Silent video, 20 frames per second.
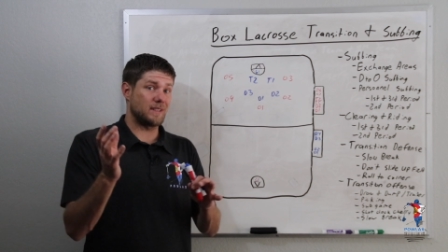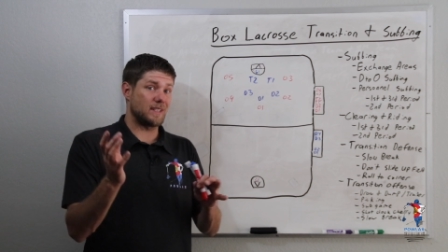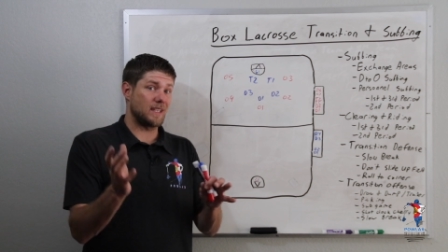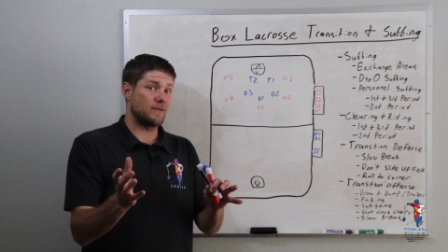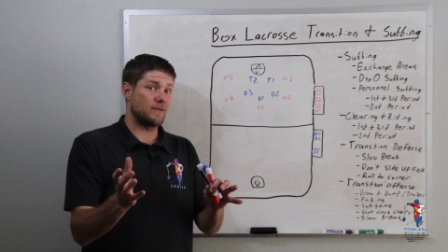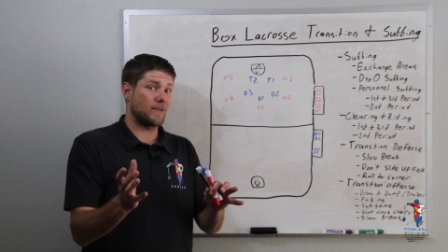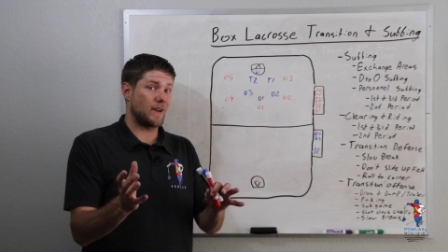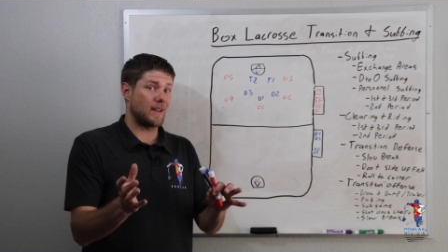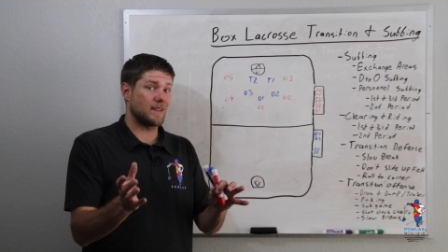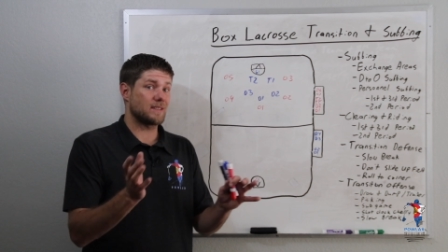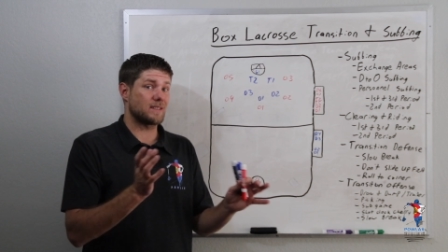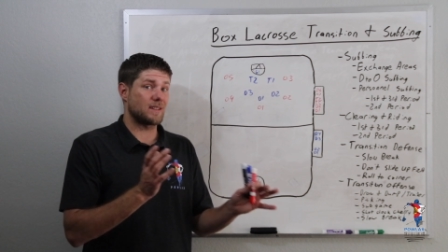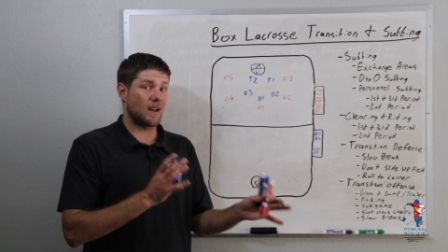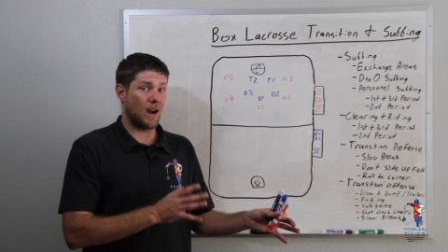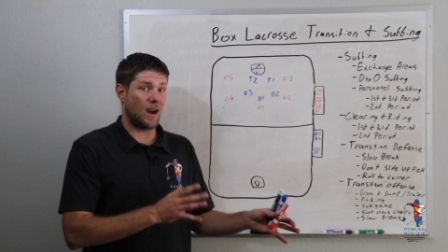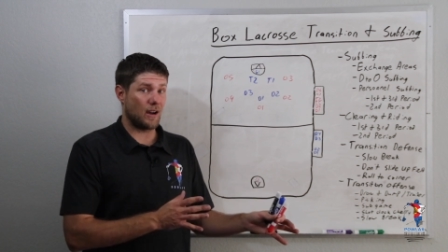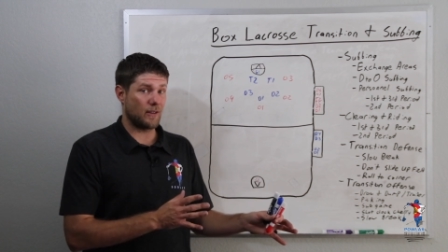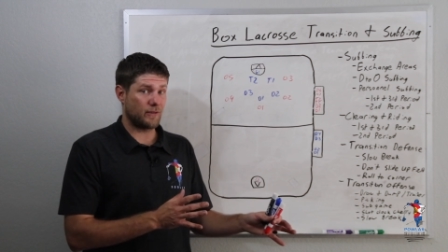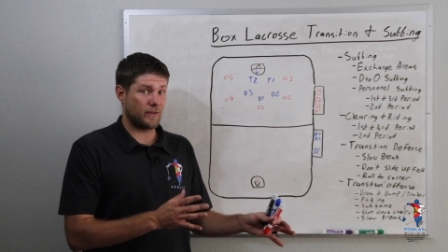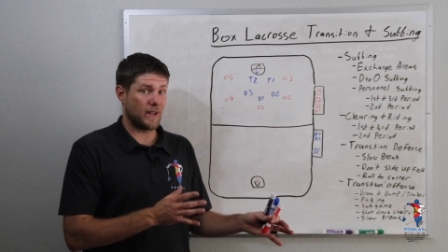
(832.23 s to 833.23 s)
defense
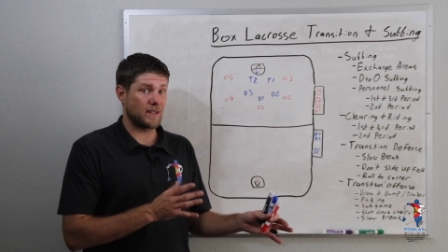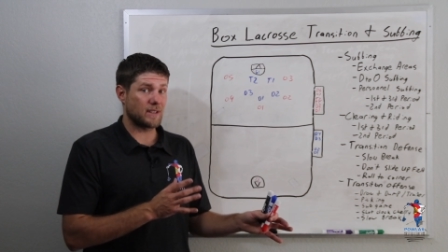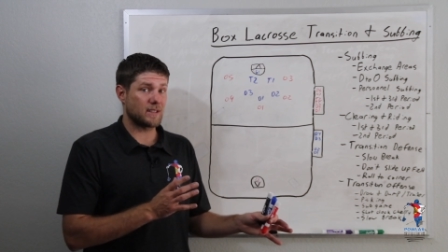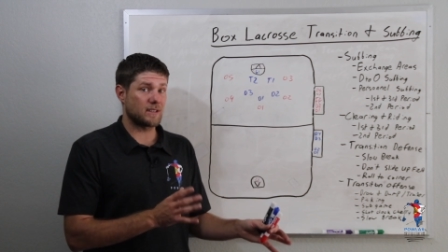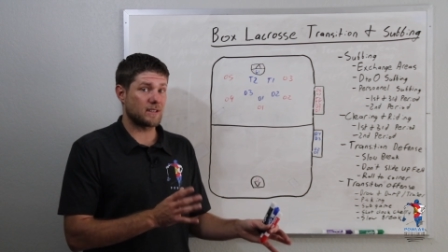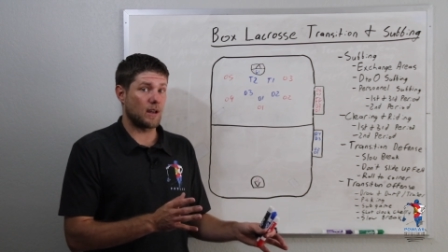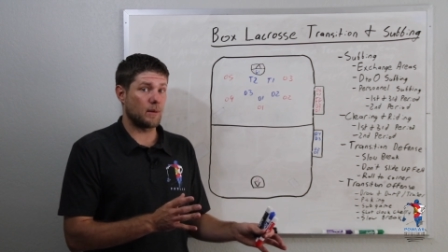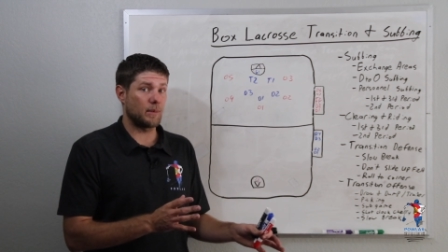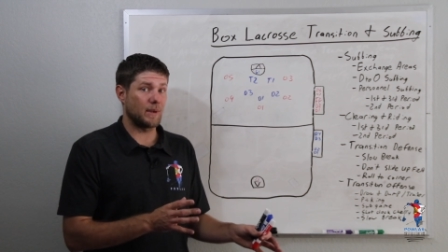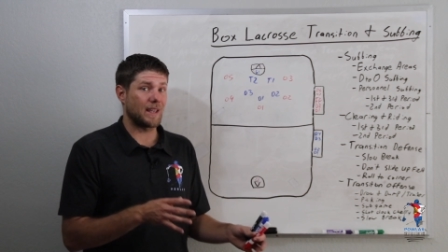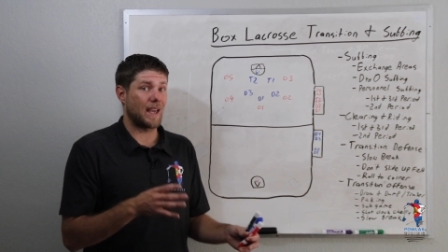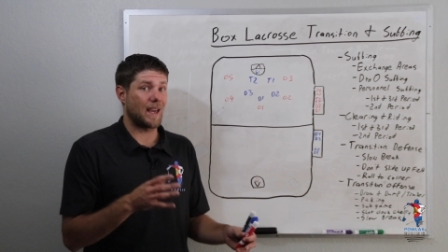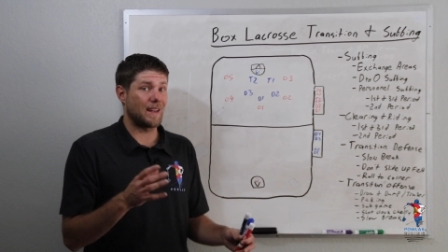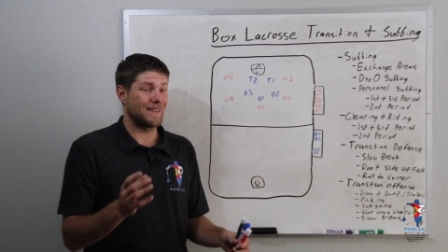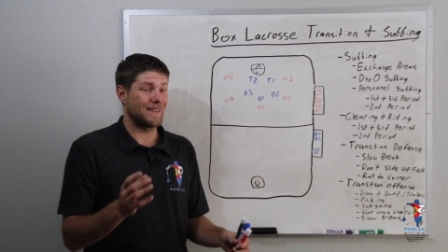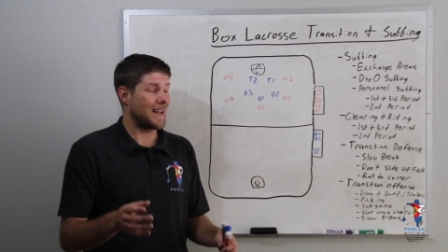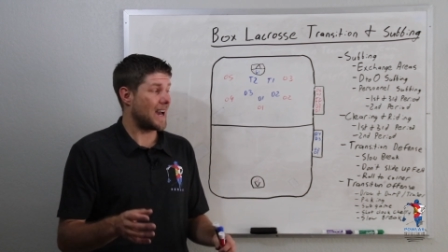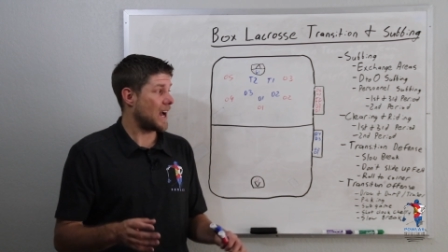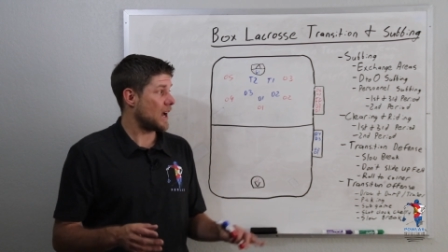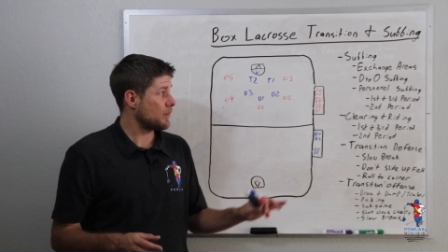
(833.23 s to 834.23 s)
to offense subbing
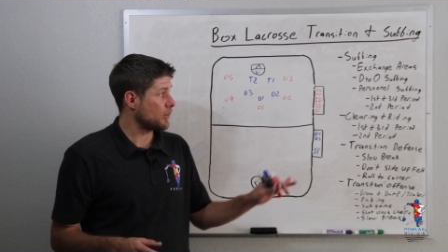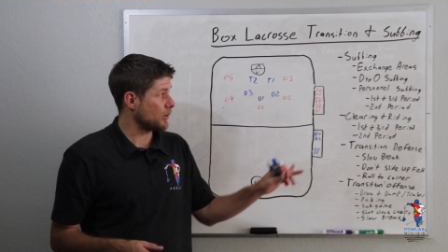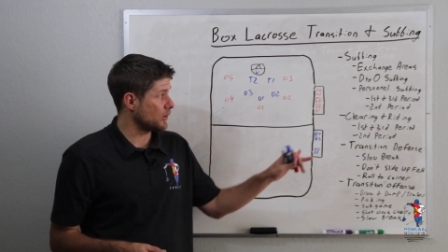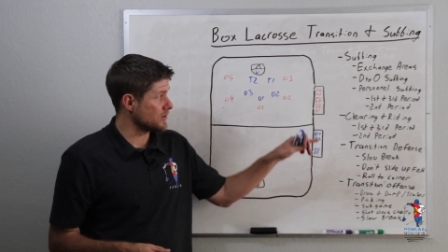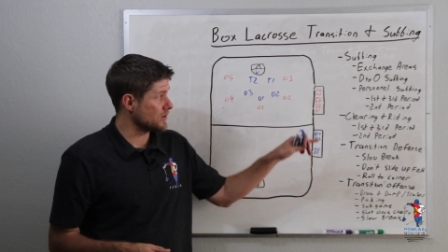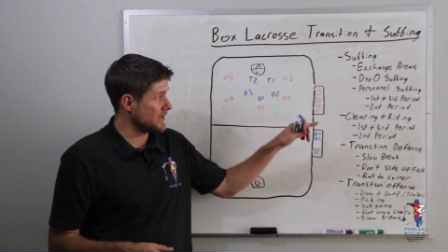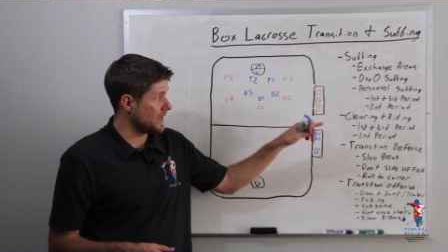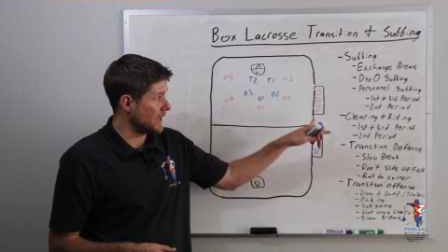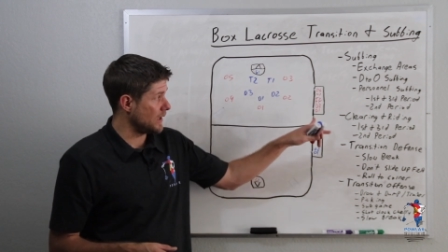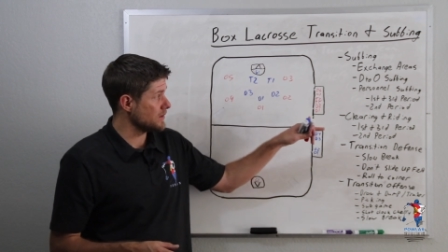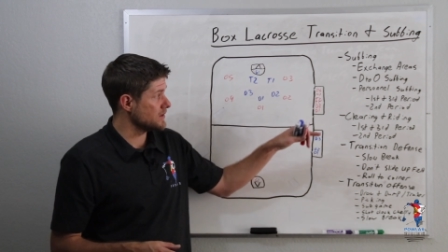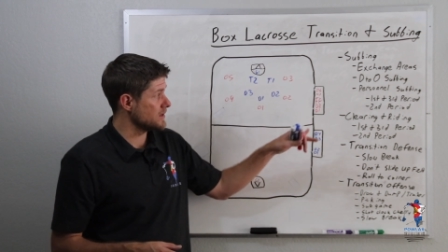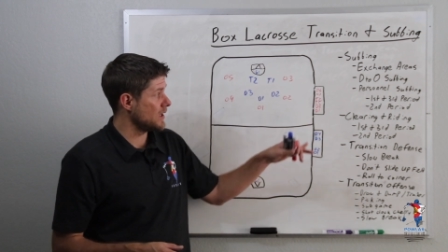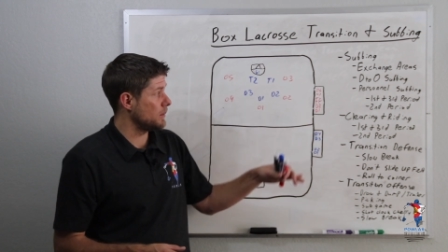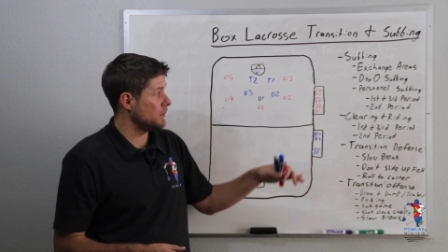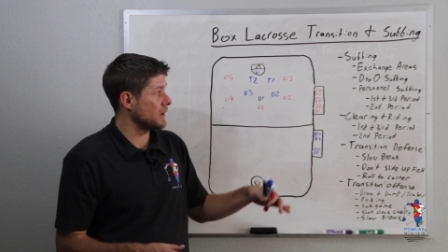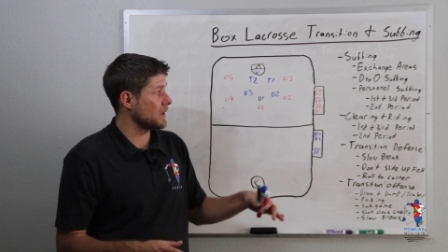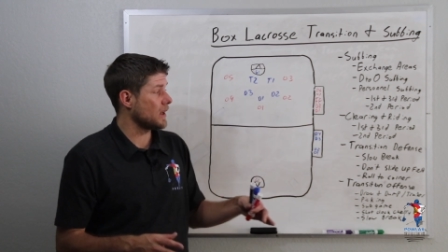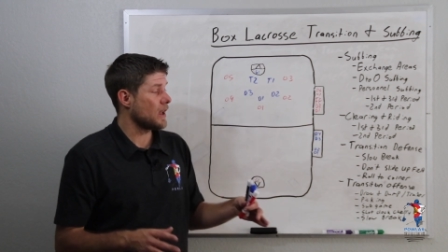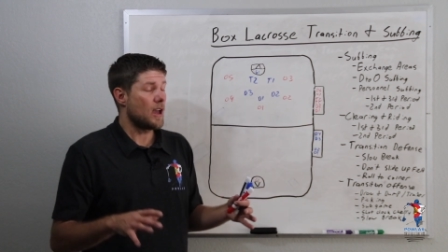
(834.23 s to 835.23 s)
and not personnel
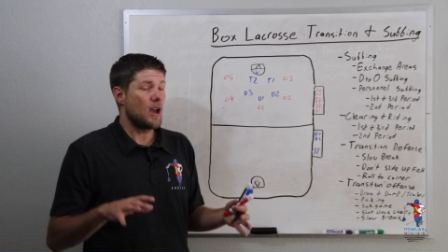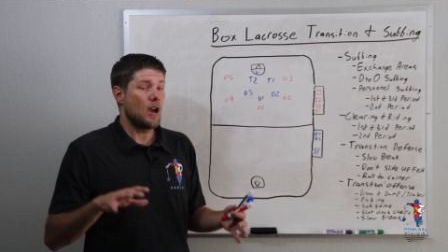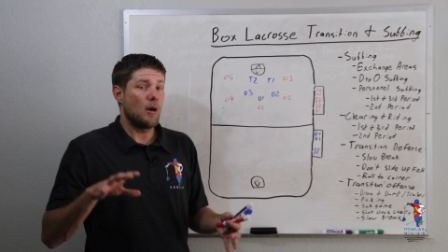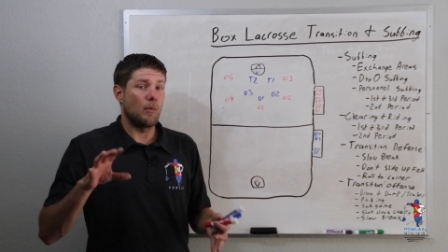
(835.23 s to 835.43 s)
subbing,